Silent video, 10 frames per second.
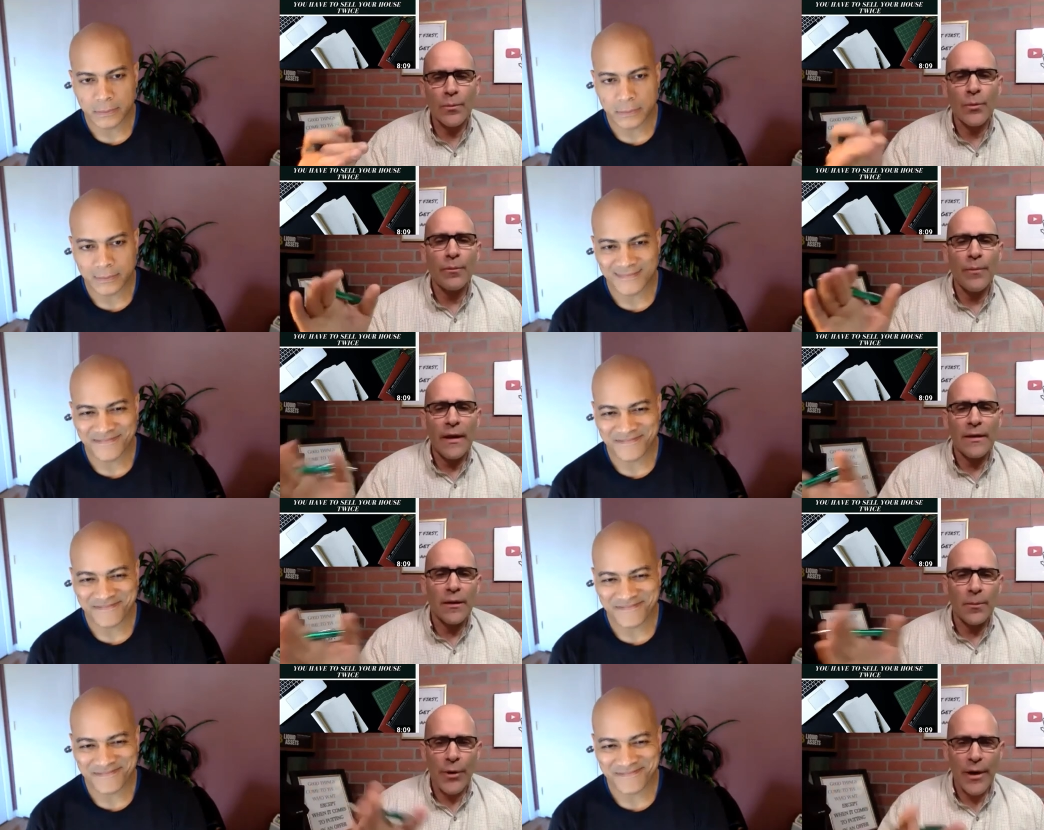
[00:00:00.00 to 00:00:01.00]
Speaker 1: with me and an
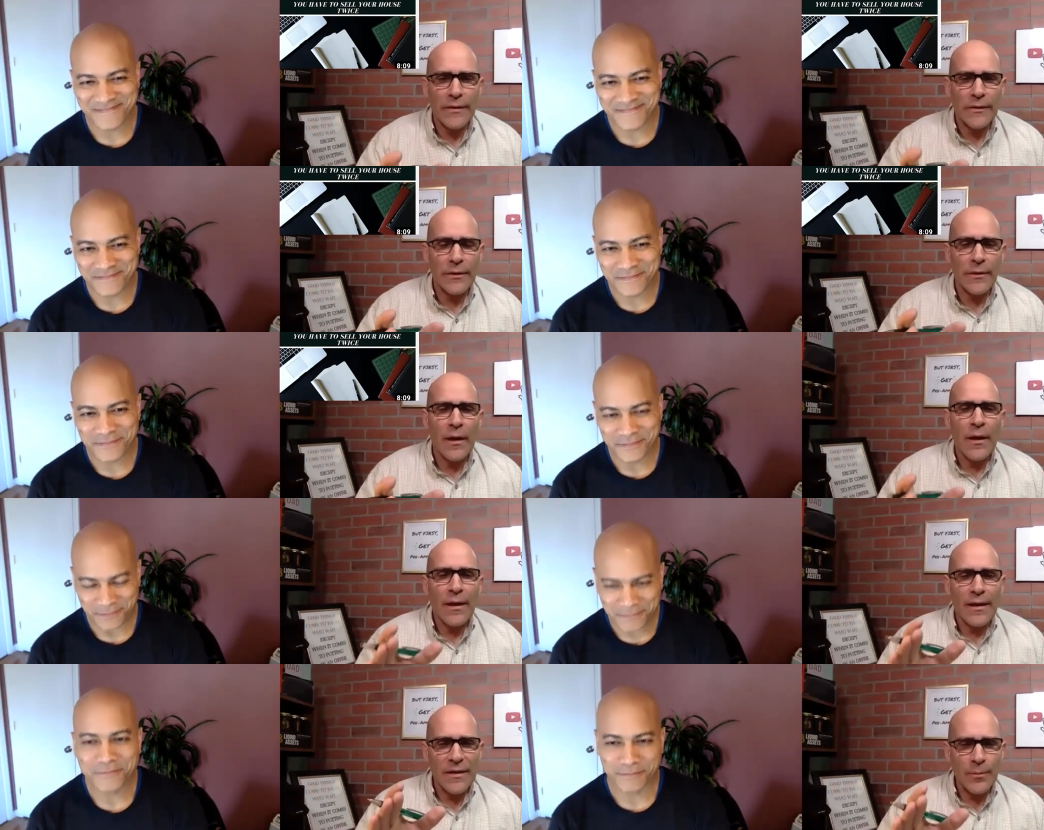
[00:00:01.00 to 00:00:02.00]
appraiser
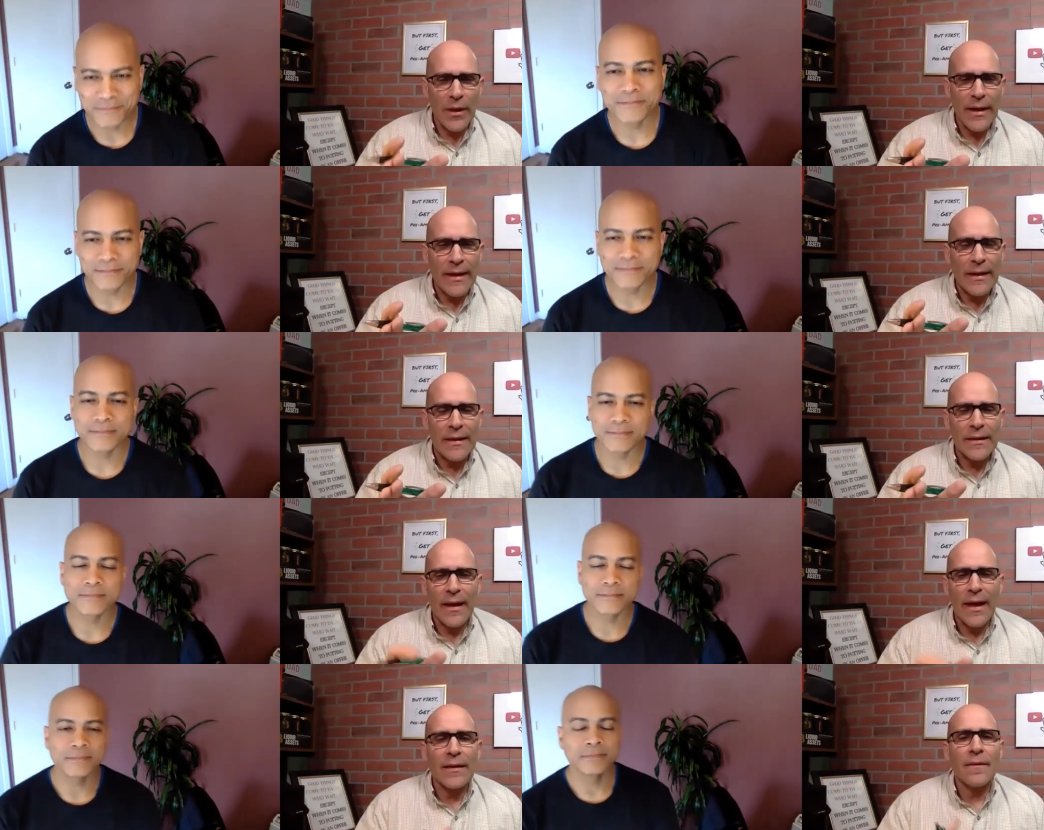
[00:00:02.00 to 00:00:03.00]
explaining
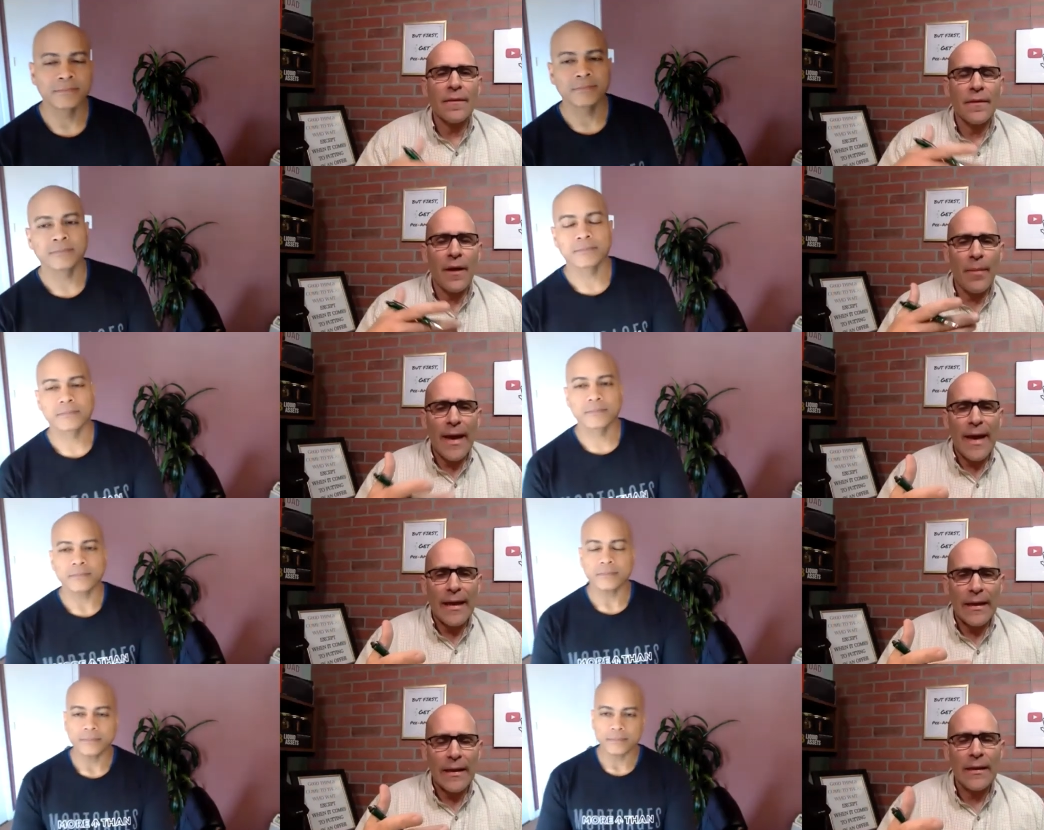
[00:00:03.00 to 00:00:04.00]
that the
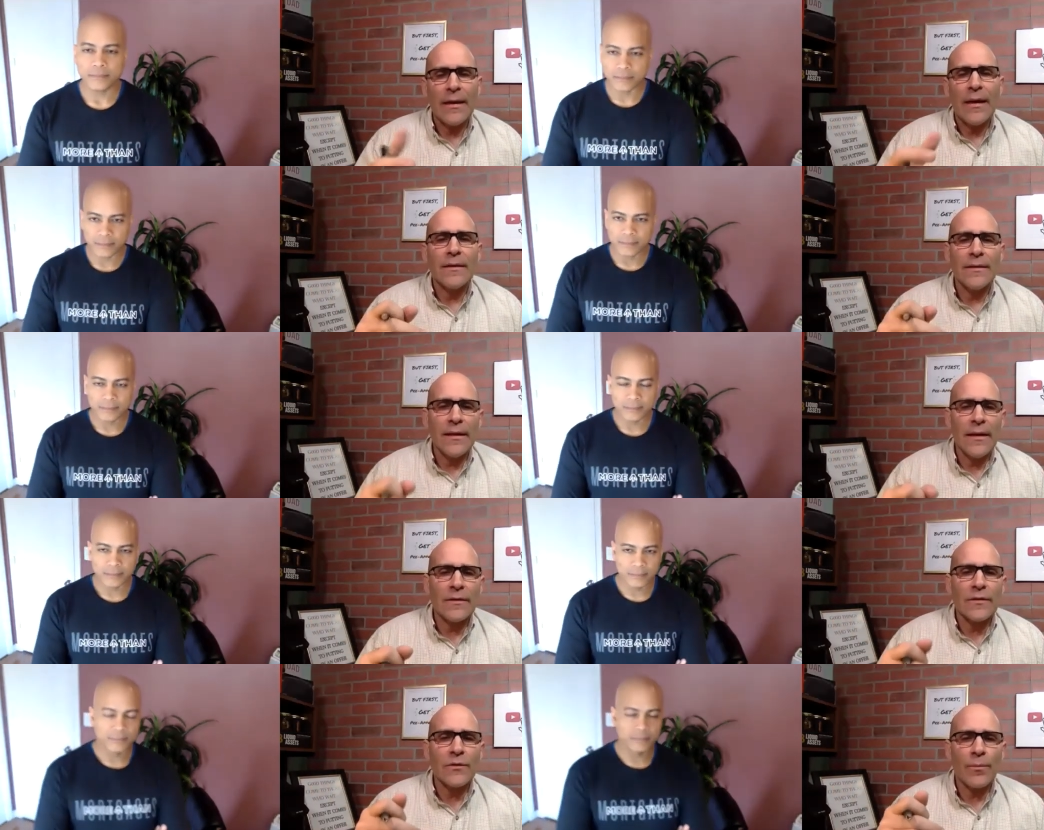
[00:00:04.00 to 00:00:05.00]
bank
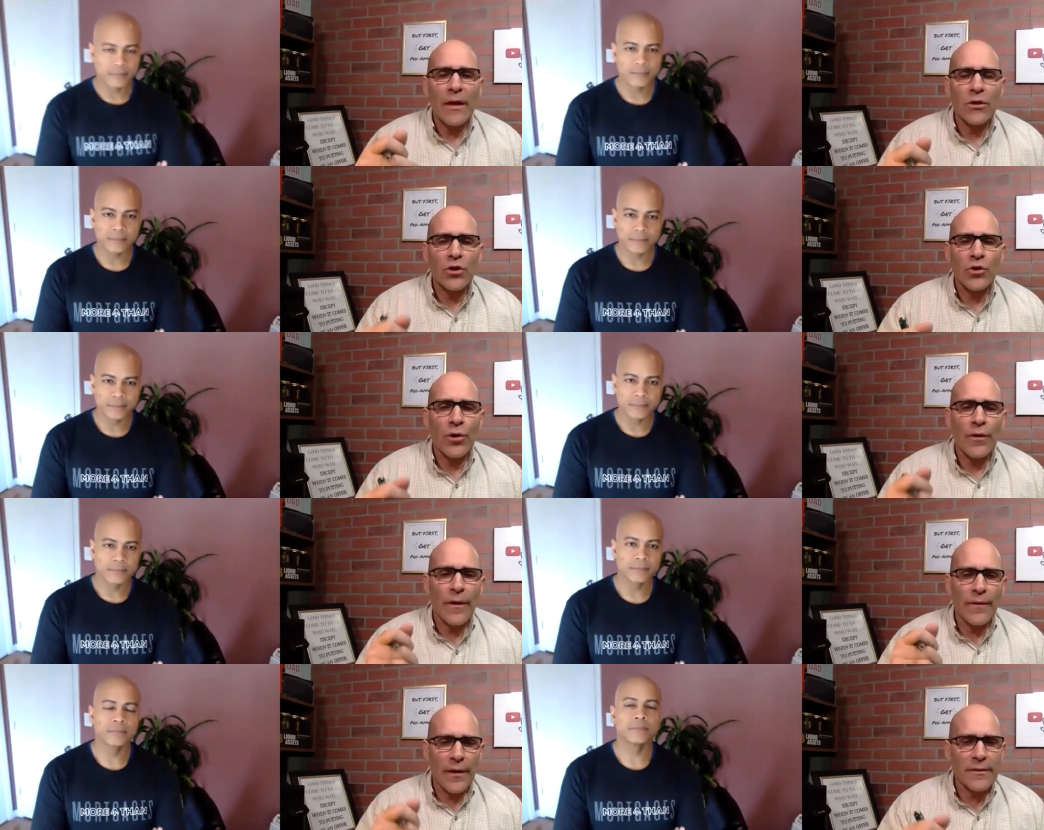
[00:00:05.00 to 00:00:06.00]
needs to make sure
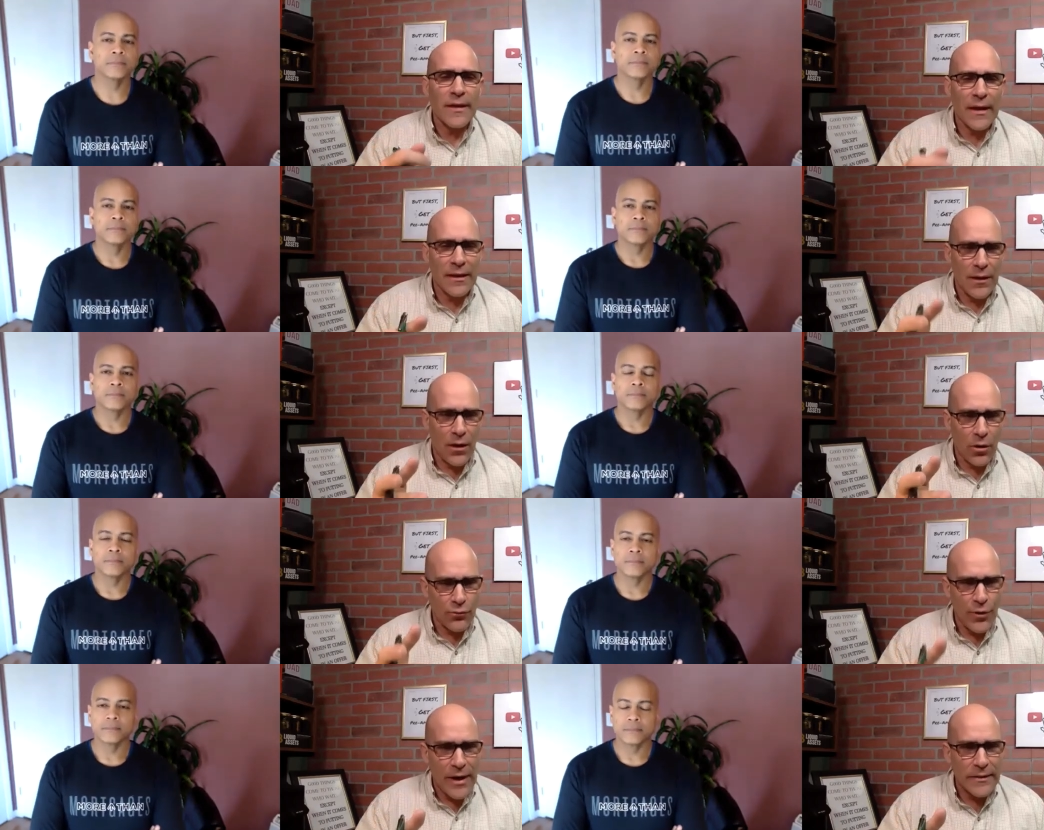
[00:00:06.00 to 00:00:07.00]
that they're taking a
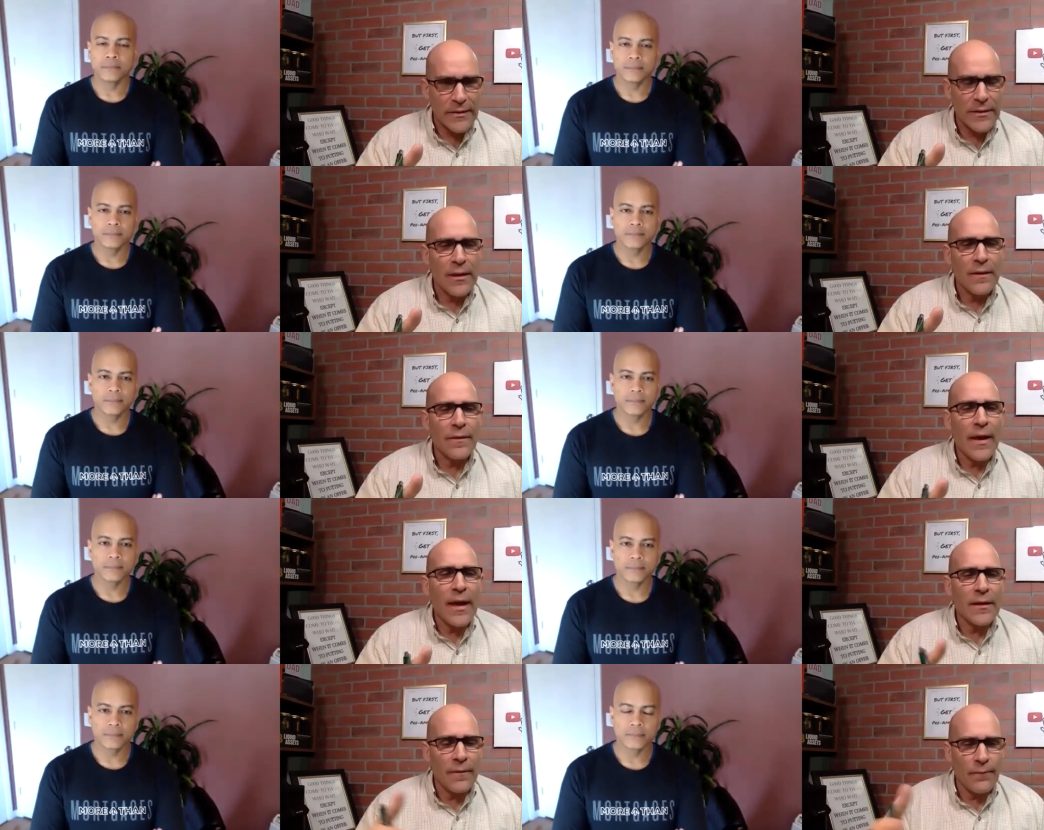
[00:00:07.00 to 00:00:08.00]
risk
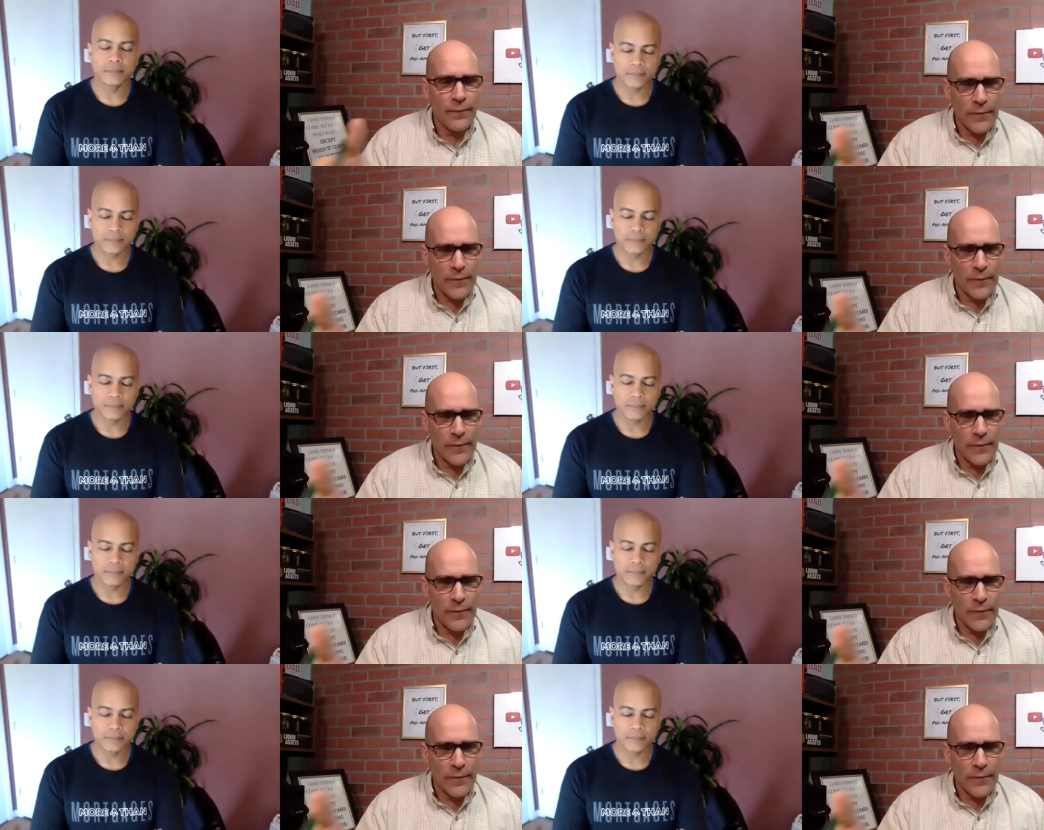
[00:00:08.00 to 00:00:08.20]
that if